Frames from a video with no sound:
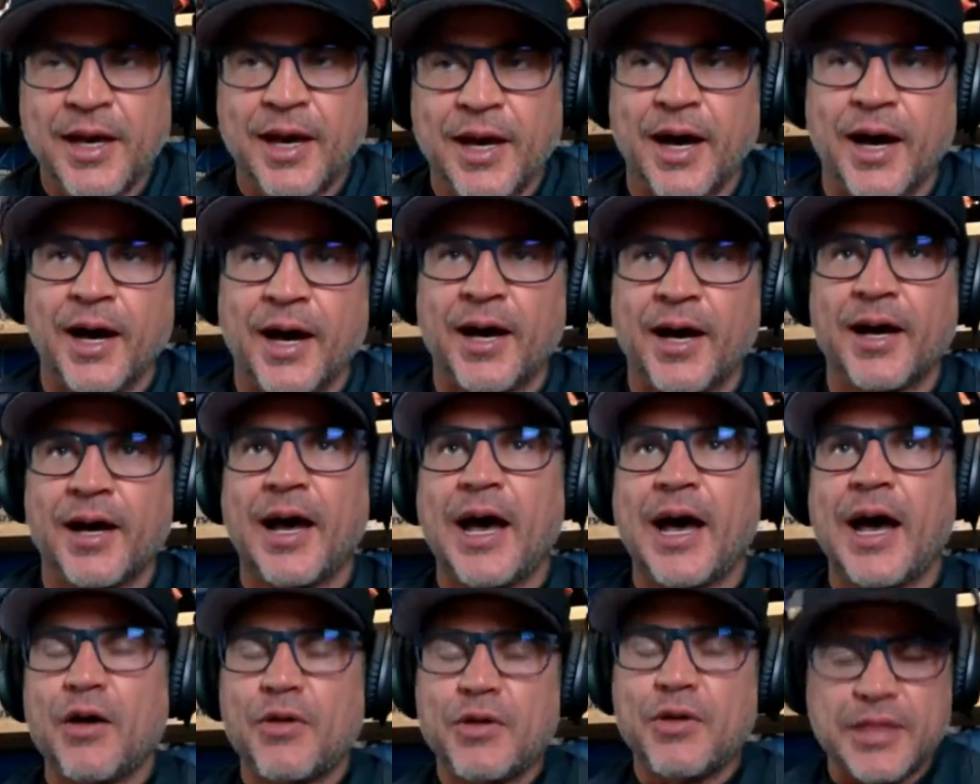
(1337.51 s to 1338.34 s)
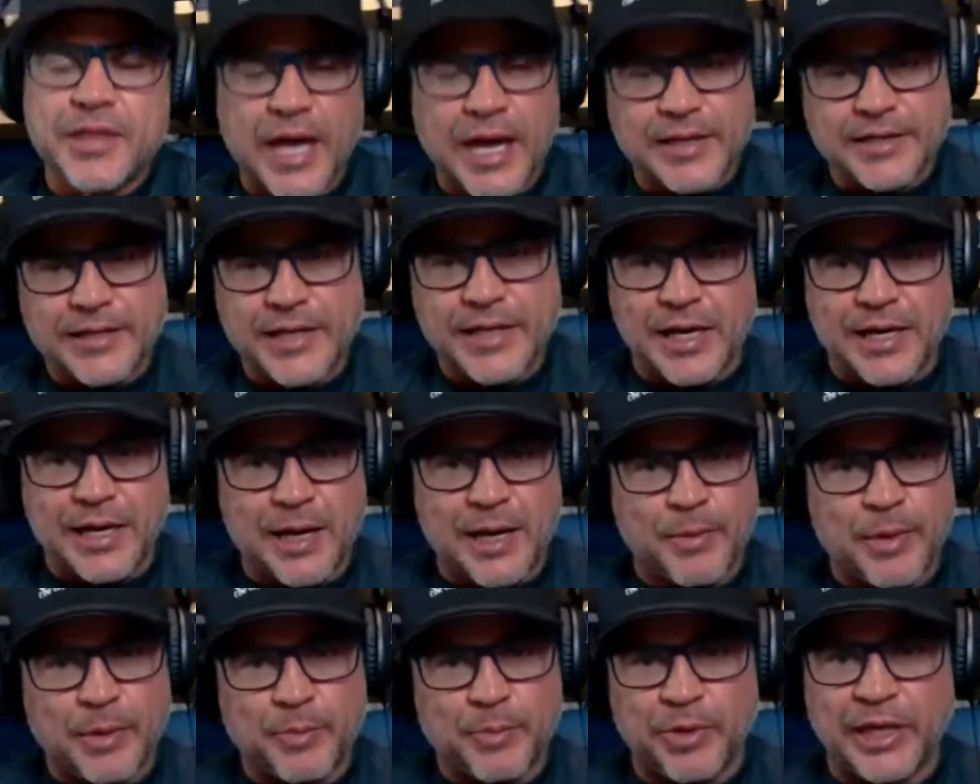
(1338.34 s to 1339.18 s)
How did that
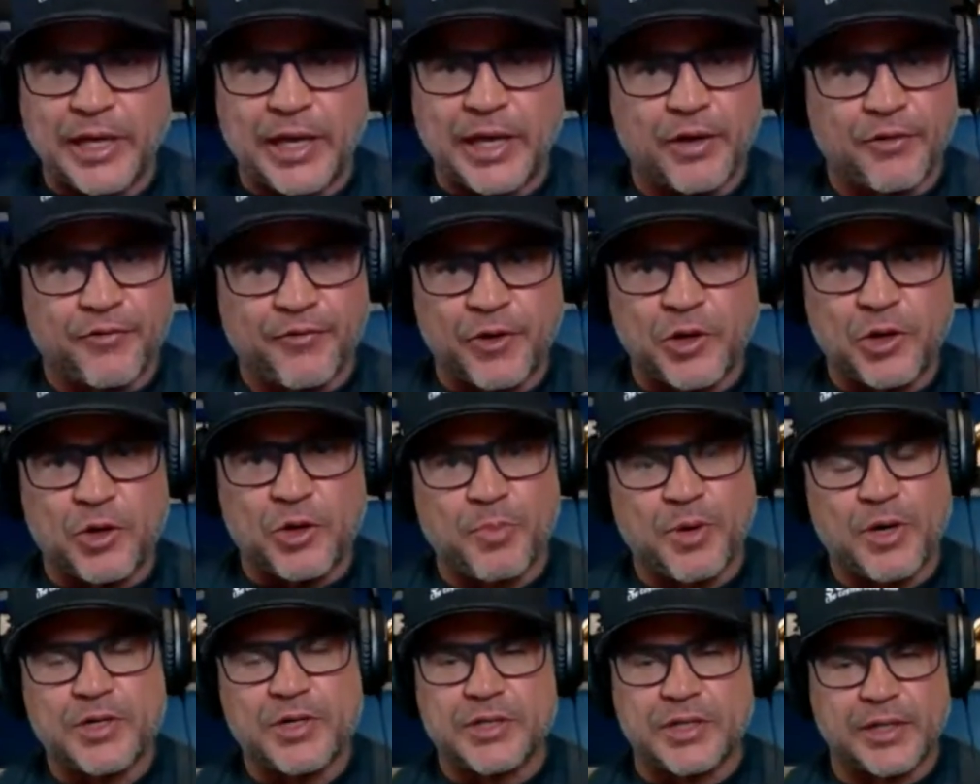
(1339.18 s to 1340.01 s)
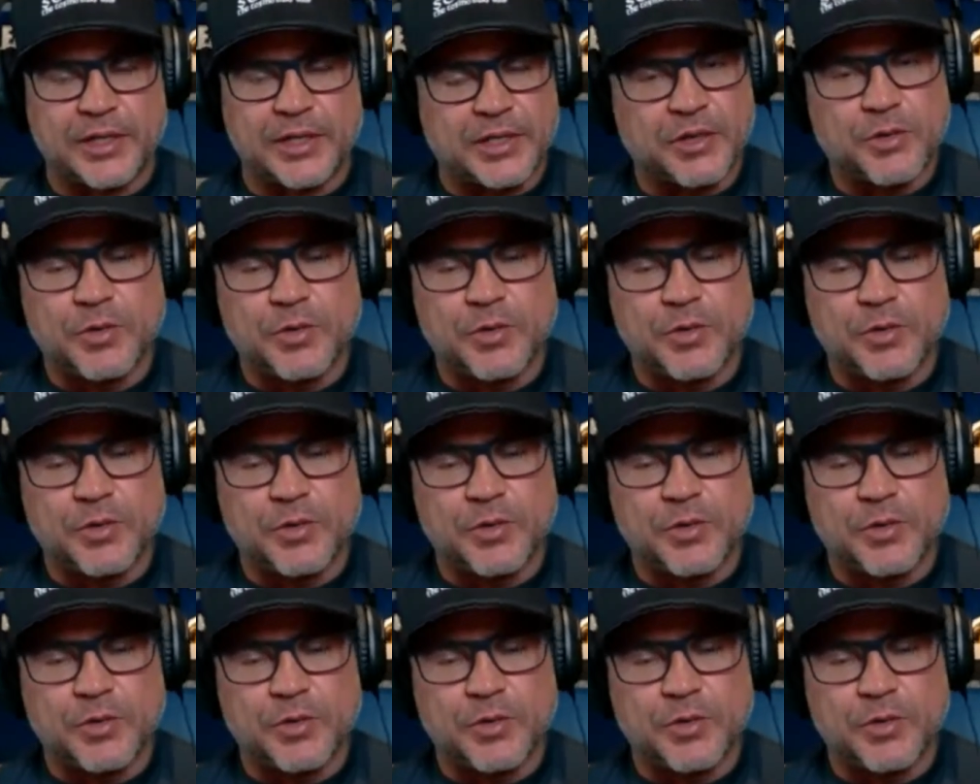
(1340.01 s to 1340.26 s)
dynamic play out for you personally?